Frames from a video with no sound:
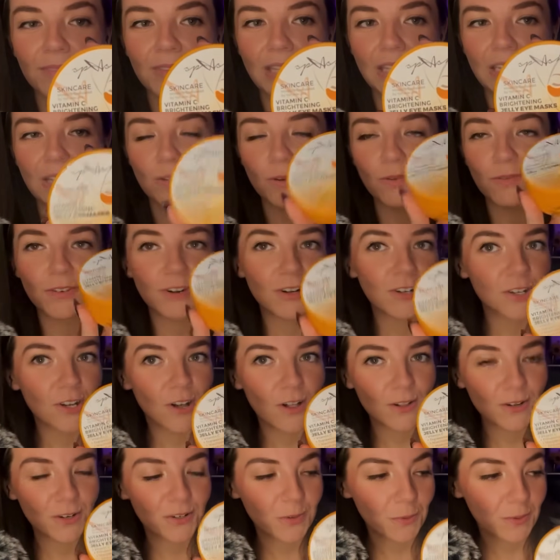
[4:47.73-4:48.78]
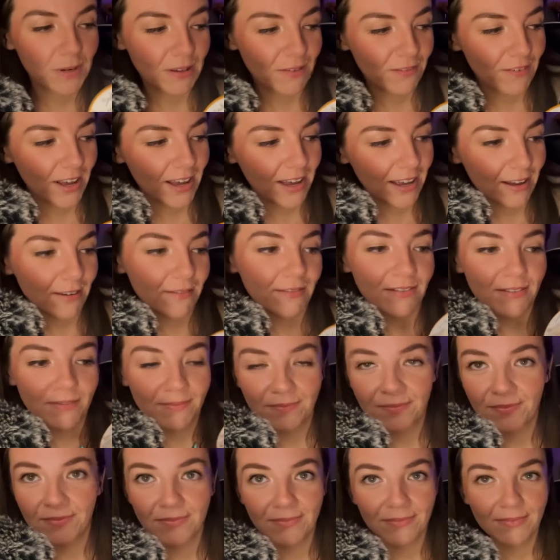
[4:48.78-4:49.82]
So for $1.25,
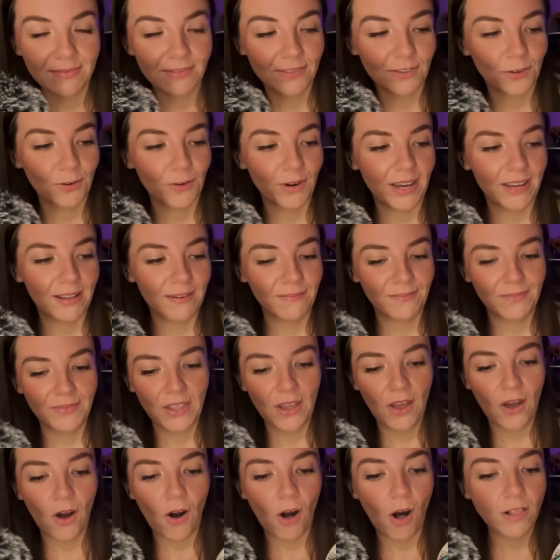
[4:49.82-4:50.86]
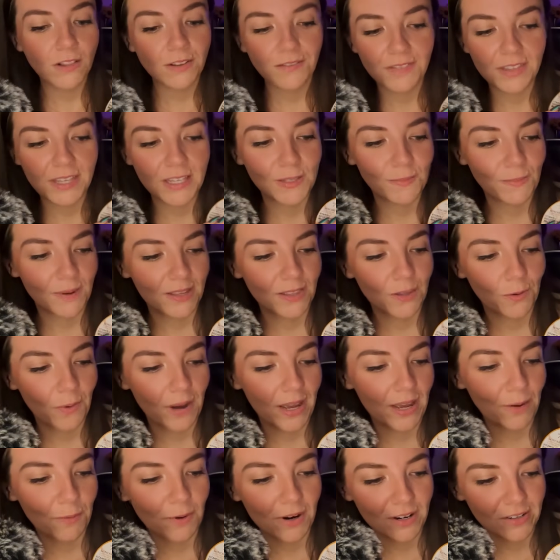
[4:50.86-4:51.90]
great. All of these, by the
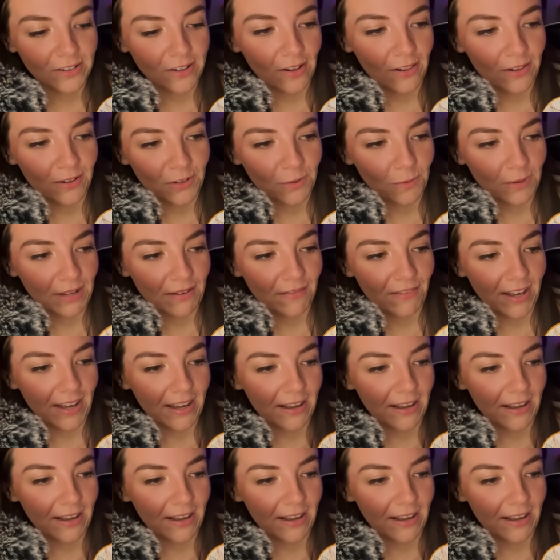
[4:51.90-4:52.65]
way, were $1.25.